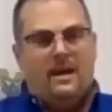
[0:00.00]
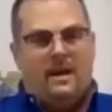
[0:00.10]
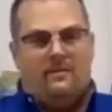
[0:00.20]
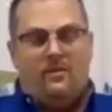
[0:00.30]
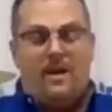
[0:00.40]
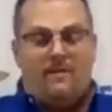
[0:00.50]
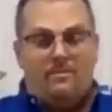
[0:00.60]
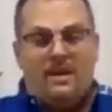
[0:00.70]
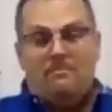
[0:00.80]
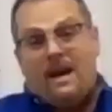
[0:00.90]
If you have a
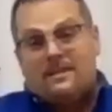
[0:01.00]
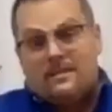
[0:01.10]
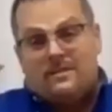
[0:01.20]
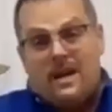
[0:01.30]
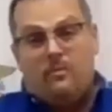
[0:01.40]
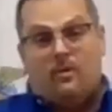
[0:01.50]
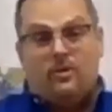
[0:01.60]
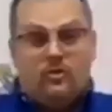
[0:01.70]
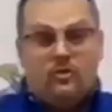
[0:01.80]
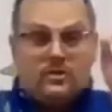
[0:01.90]
big massive table and
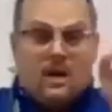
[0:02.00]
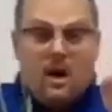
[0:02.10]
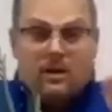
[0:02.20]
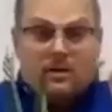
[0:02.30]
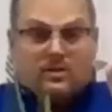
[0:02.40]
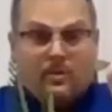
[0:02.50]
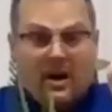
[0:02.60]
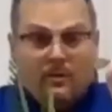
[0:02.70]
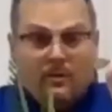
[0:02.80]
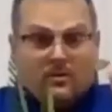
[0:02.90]
you use all those
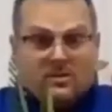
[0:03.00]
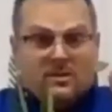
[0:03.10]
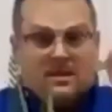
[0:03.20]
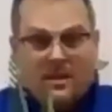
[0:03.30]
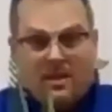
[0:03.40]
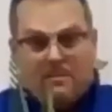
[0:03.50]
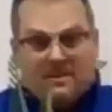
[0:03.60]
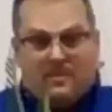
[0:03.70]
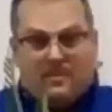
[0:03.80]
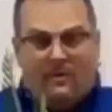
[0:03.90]
spray roses and nothing but
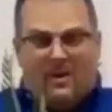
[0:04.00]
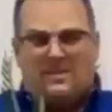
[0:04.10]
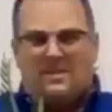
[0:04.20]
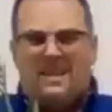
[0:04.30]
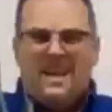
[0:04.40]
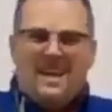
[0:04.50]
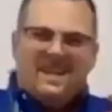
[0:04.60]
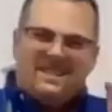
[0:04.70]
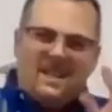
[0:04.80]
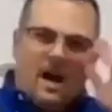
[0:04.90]
spray roses,
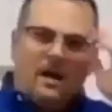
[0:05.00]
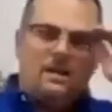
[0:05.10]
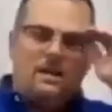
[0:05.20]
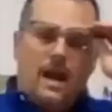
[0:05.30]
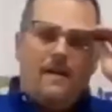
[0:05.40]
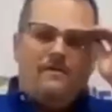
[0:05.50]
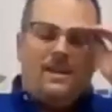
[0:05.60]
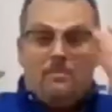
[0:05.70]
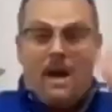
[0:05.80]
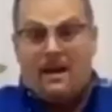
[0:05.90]
it's not going to have the
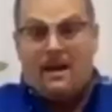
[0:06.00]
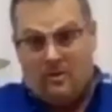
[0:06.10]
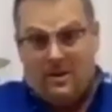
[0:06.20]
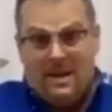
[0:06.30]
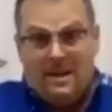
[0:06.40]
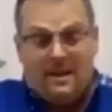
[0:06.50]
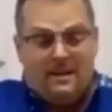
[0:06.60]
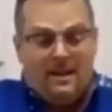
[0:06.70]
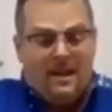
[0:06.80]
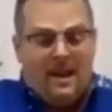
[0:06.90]
impact you're needing.
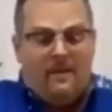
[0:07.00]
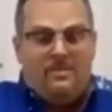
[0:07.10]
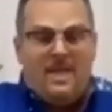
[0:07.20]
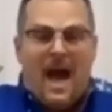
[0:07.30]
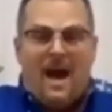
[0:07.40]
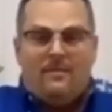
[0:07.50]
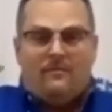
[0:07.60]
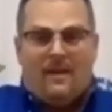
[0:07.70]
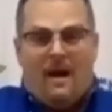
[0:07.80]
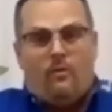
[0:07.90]
And that
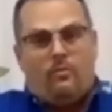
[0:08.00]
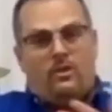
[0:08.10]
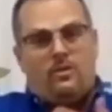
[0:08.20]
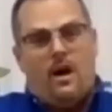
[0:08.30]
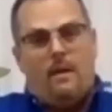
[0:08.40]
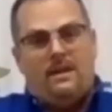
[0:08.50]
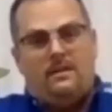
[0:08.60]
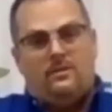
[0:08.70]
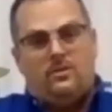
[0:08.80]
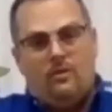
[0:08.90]
flower would not
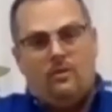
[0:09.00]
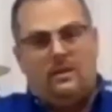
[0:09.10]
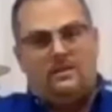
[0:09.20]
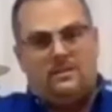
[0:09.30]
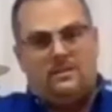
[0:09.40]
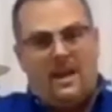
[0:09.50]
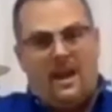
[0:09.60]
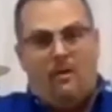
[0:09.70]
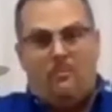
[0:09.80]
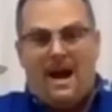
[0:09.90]
be totally to
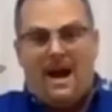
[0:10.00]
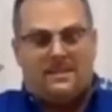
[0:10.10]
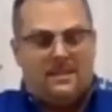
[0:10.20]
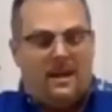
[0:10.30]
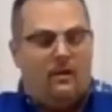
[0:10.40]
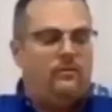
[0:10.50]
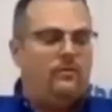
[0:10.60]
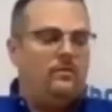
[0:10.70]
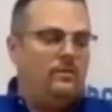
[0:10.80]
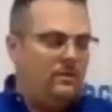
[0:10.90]
scale by itself
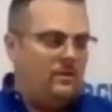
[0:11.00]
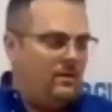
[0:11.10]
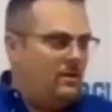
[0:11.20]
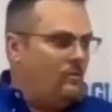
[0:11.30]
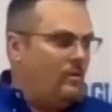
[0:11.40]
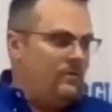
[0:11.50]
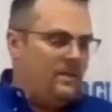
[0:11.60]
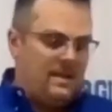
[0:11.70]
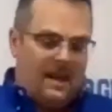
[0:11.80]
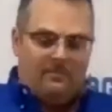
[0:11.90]
with the
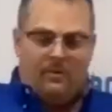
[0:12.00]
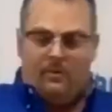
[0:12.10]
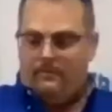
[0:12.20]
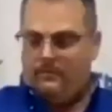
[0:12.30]
table.